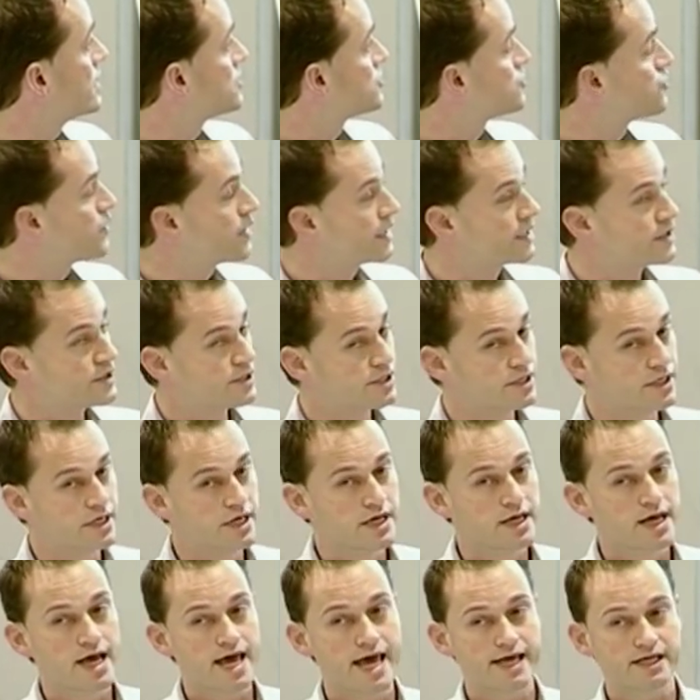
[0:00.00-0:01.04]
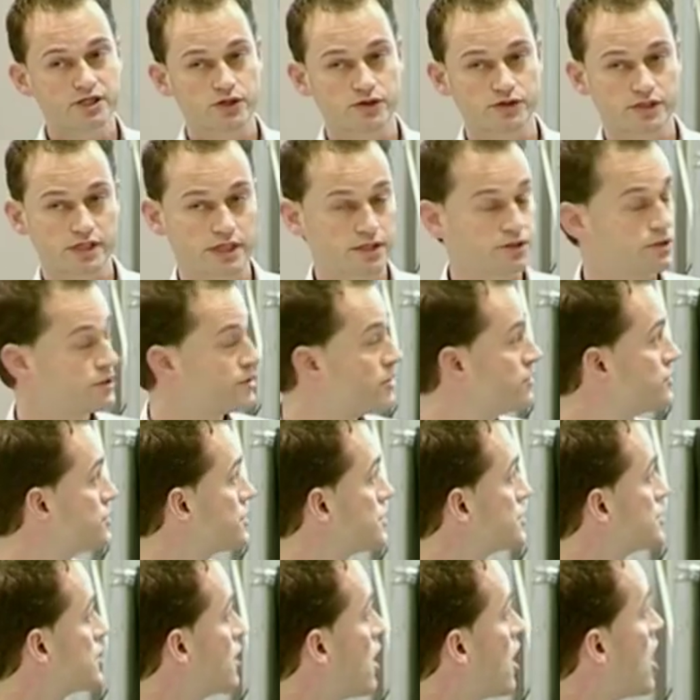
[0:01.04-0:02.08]
it triggers
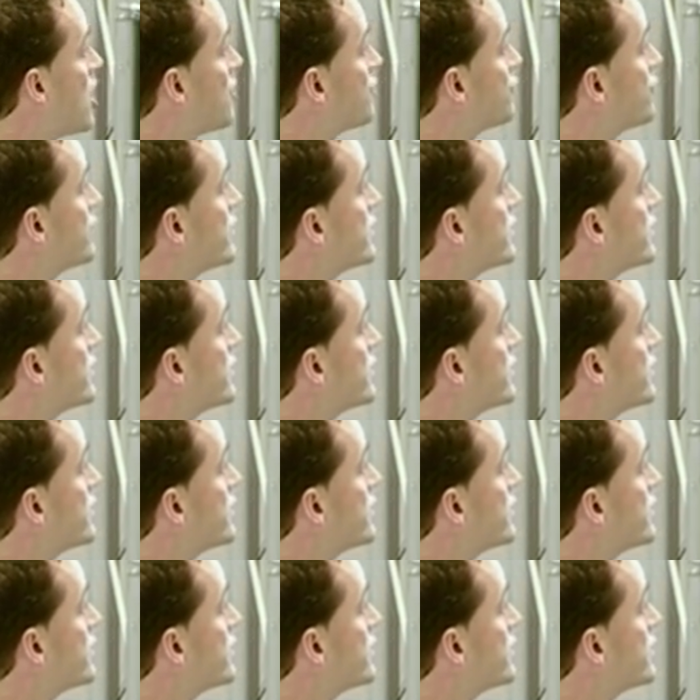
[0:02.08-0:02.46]
exocytosis of